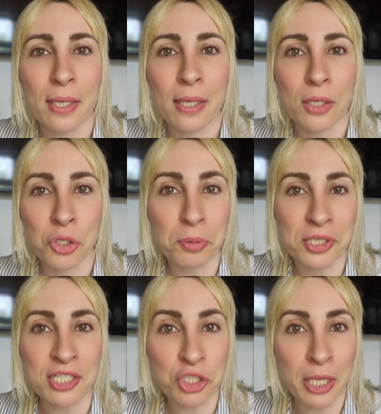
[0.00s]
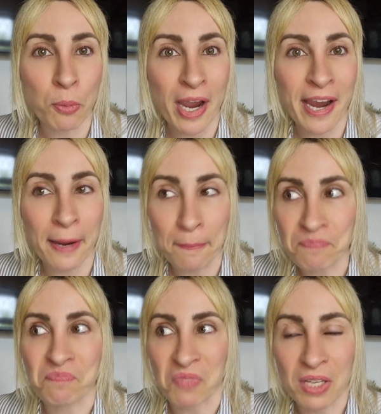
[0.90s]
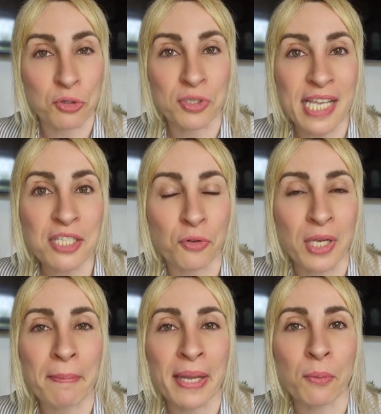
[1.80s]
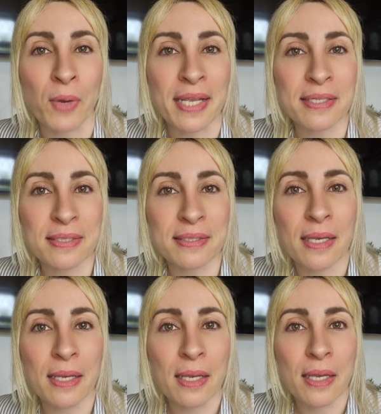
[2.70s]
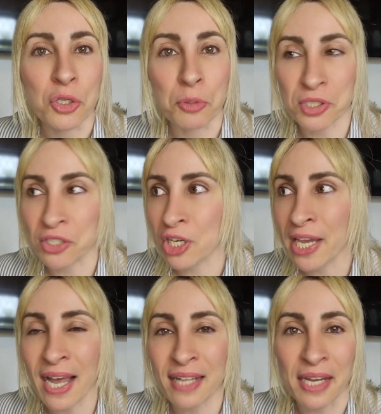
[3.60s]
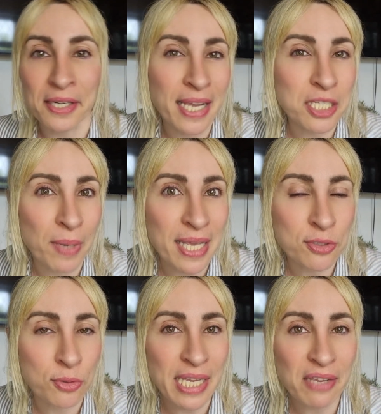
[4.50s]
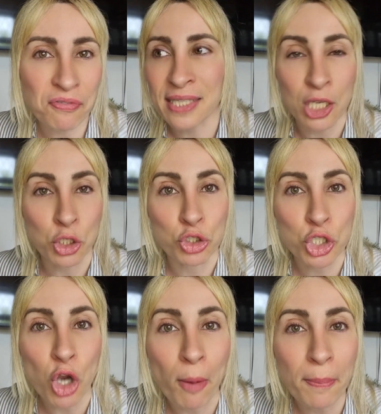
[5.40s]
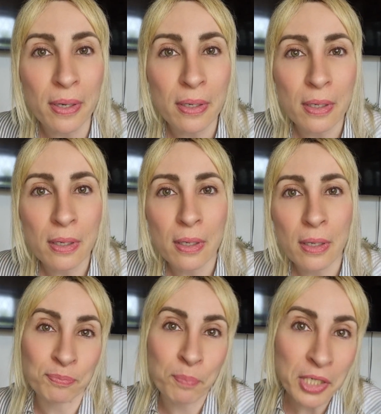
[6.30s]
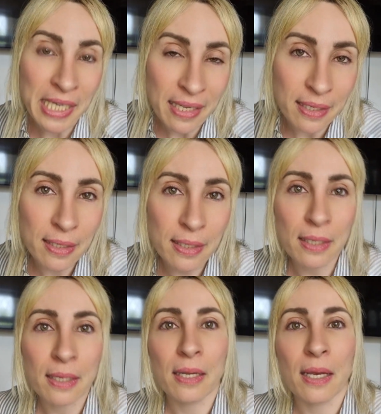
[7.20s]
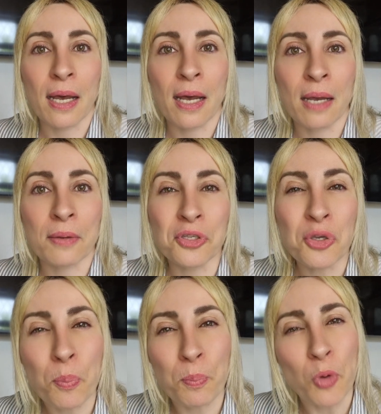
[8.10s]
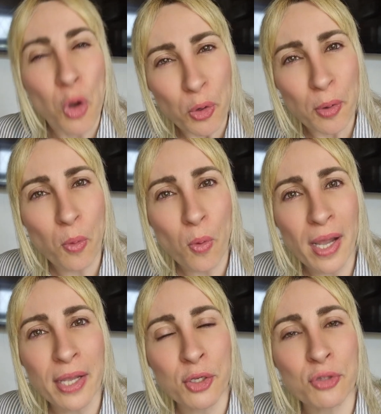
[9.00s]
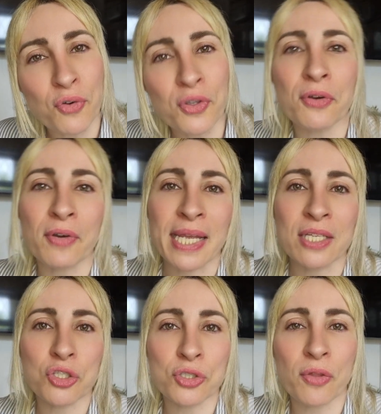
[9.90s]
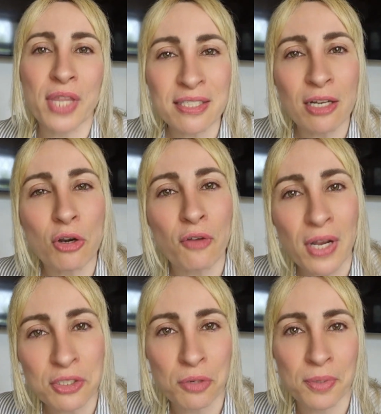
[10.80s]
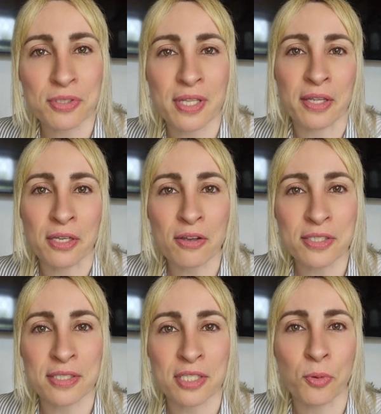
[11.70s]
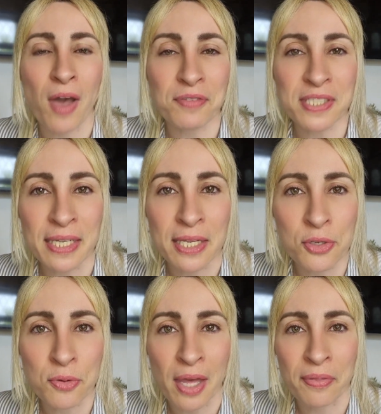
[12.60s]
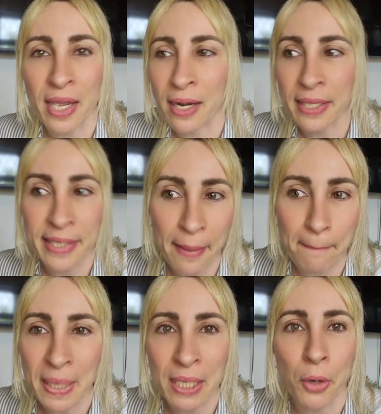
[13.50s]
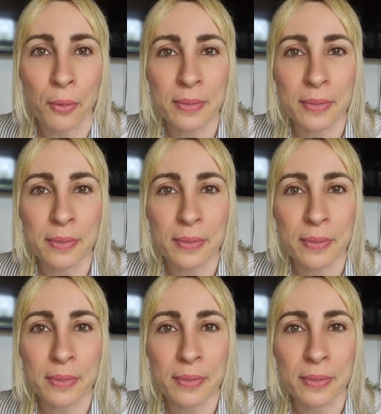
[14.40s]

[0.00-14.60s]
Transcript: You potentially were successful in many ways. You potentially had a nice place to live, a good job, money. You look quite good for your age. So there's a lot of attributes that the narcissist will have seen in you and they're like, yeah, bingo,